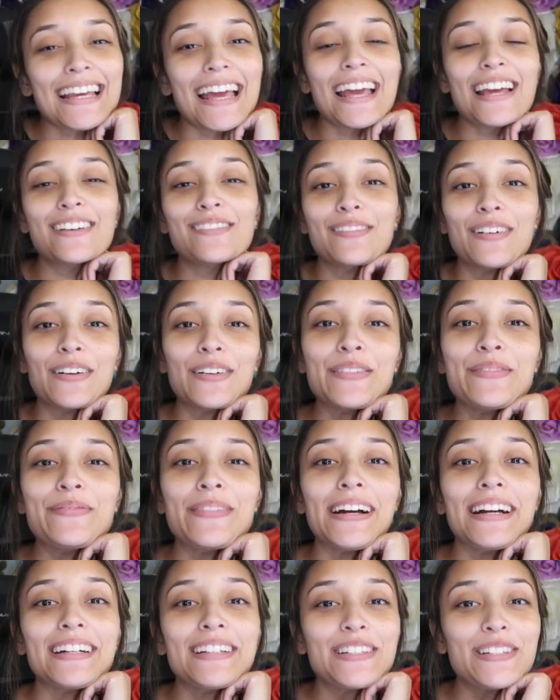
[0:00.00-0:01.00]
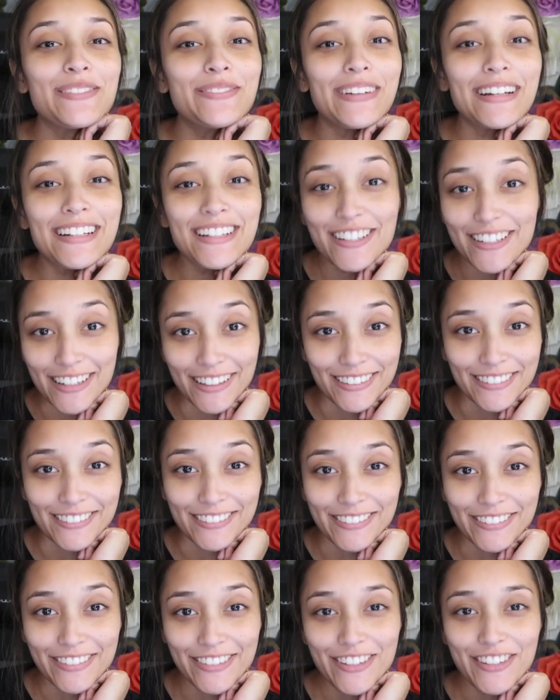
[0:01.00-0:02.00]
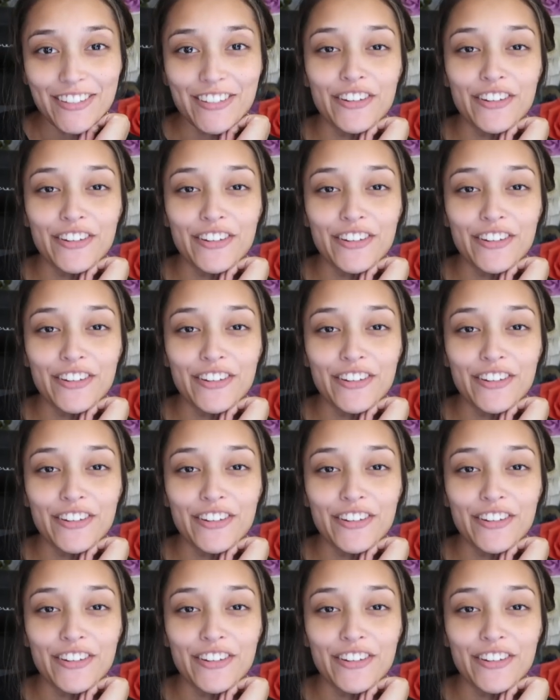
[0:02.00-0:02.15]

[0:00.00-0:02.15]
and welcome back to my channel.